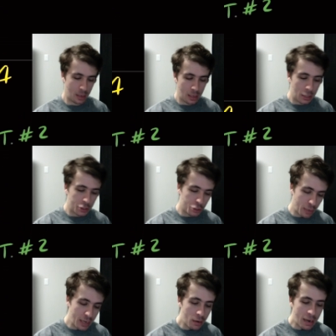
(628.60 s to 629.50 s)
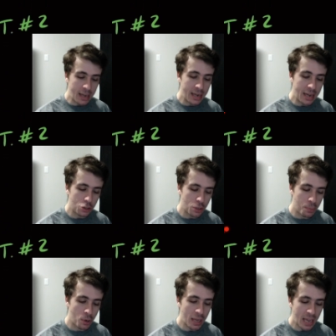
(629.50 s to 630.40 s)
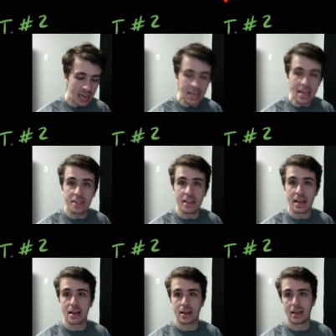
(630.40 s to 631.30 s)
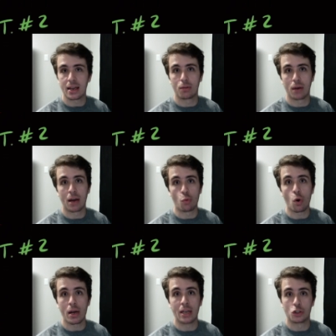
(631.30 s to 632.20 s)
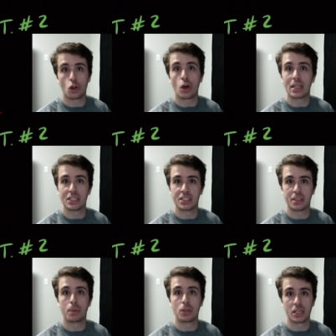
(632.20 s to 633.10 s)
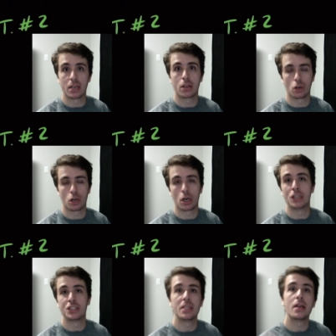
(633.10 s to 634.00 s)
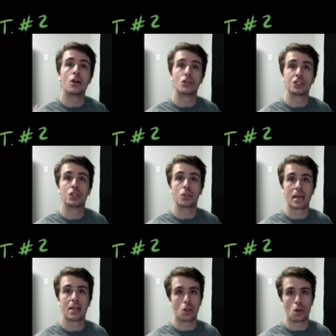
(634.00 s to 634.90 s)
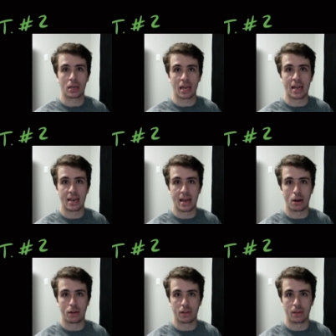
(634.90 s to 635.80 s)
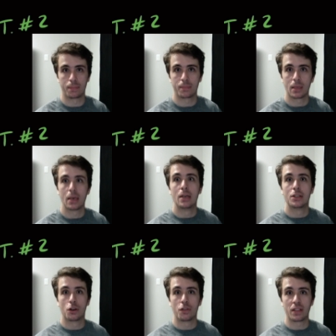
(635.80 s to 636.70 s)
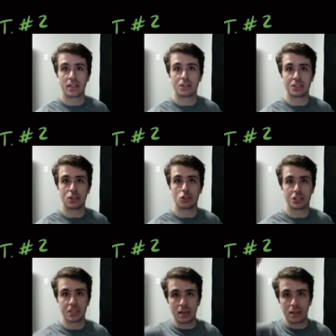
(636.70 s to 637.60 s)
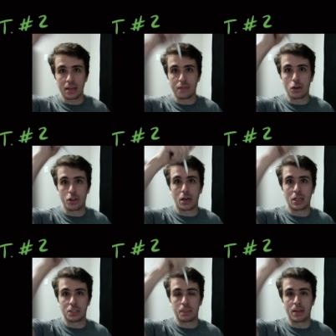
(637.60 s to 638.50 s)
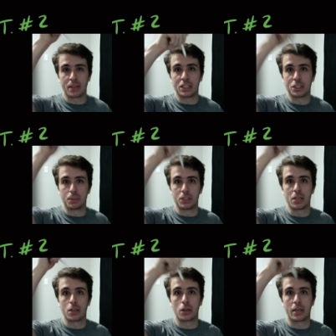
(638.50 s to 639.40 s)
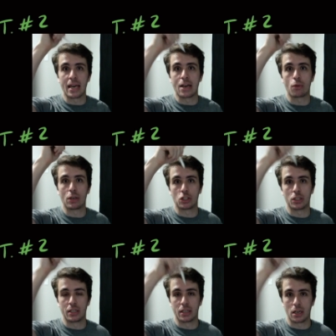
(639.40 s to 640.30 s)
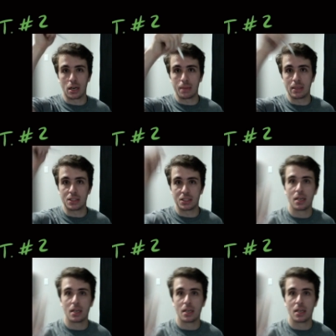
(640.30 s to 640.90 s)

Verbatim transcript: So here I can actually put anything I want as long as it's a particular constant, I'll still get log n out of it. So hopefully that was interesting. Leave your thoughts about this particular gate question in the comments.